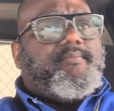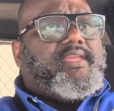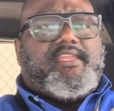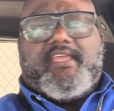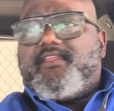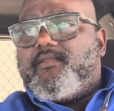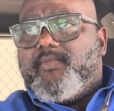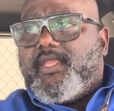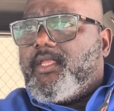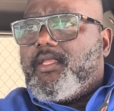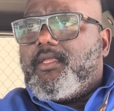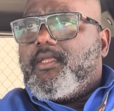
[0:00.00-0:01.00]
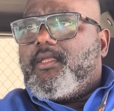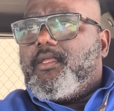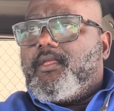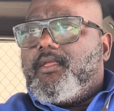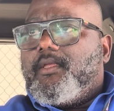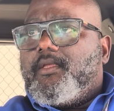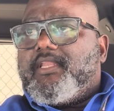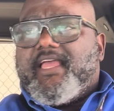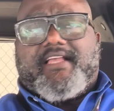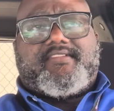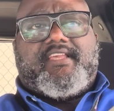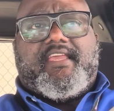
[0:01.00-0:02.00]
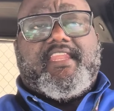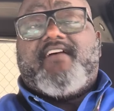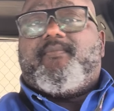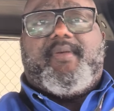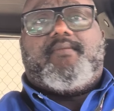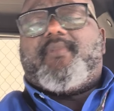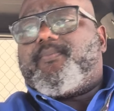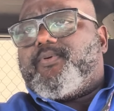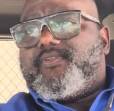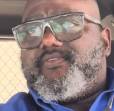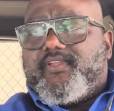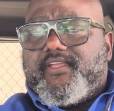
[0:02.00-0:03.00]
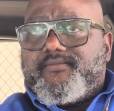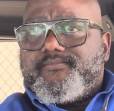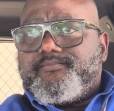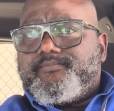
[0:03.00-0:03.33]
meant nothing to me. Like I say, he never been my president.